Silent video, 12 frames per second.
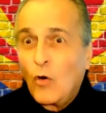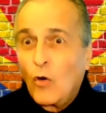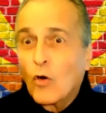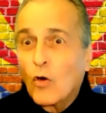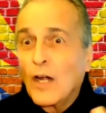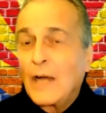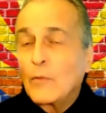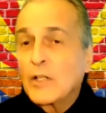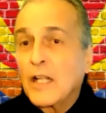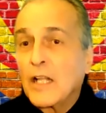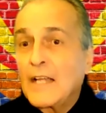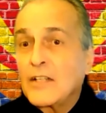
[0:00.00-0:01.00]
or I
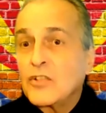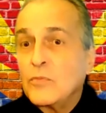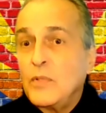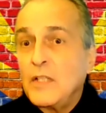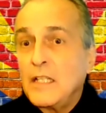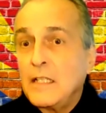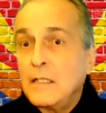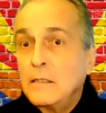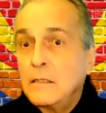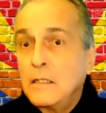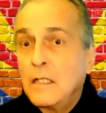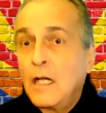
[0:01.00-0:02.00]
would like to
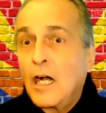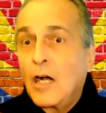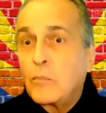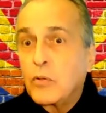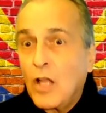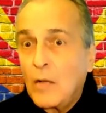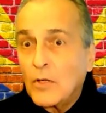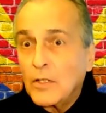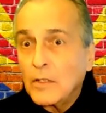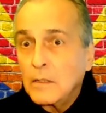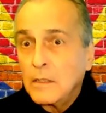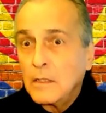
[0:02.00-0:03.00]
be a
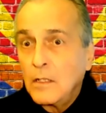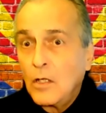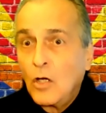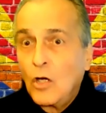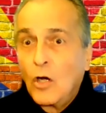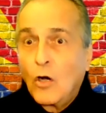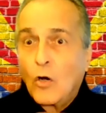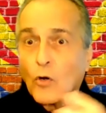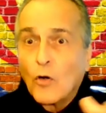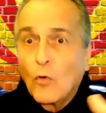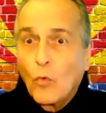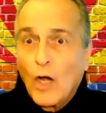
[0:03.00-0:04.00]
plumber
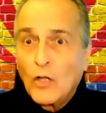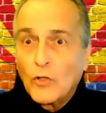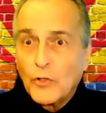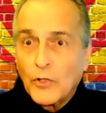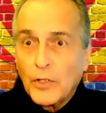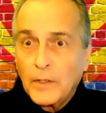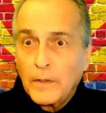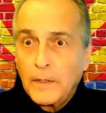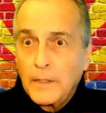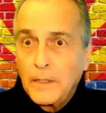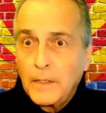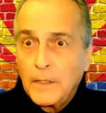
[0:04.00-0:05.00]
or a welder.
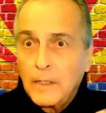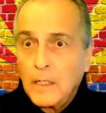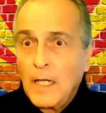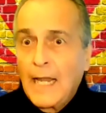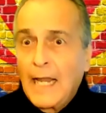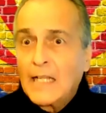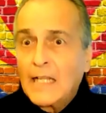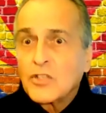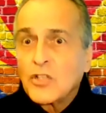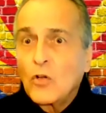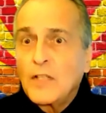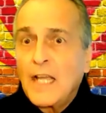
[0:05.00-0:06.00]
And
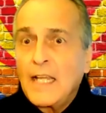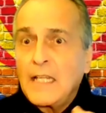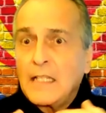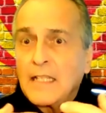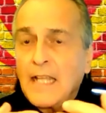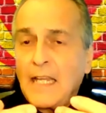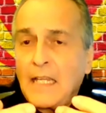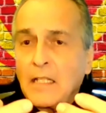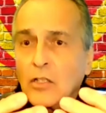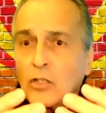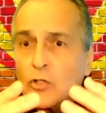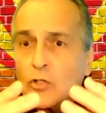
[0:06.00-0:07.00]
so they
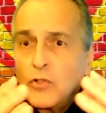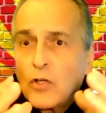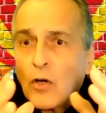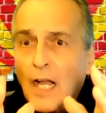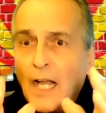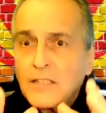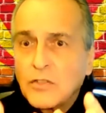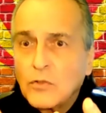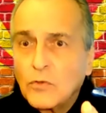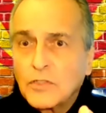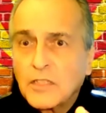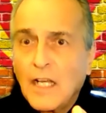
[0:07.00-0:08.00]
do their high
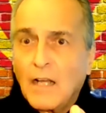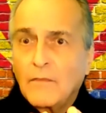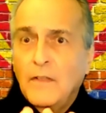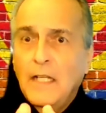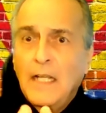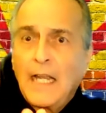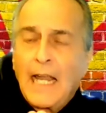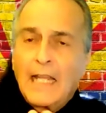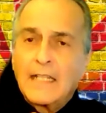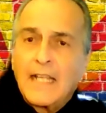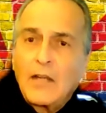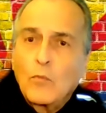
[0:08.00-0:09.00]
school stuff
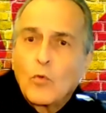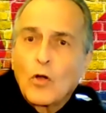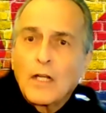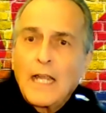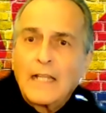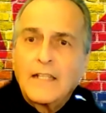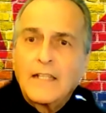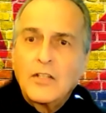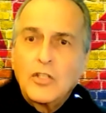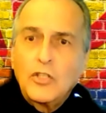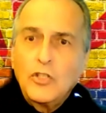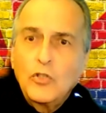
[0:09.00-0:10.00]
and they work, and
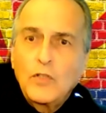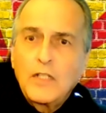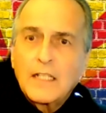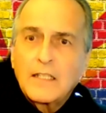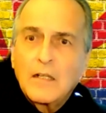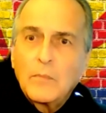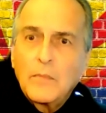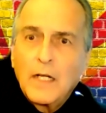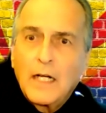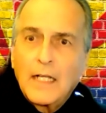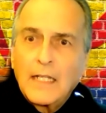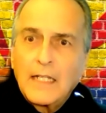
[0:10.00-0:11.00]
then you get them
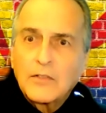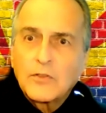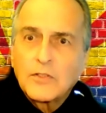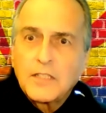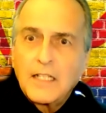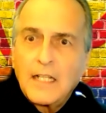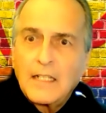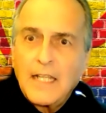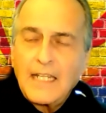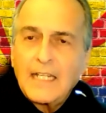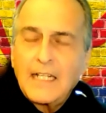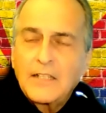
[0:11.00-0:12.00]
interested in,
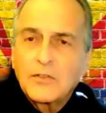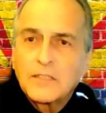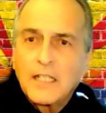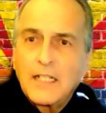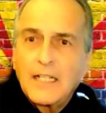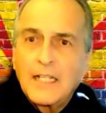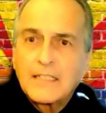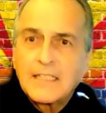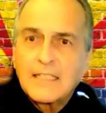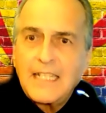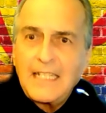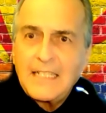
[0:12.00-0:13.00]
they get interested in a
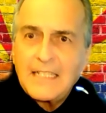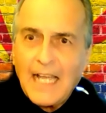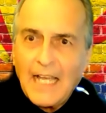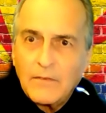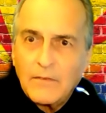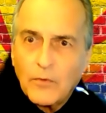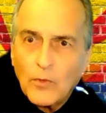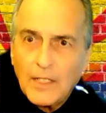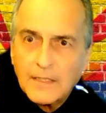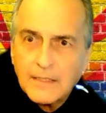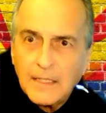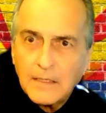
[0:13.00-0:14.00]
CTED, for
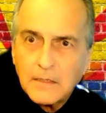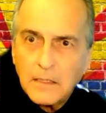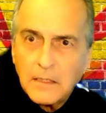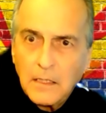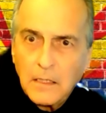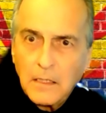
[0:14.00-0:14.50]
instance,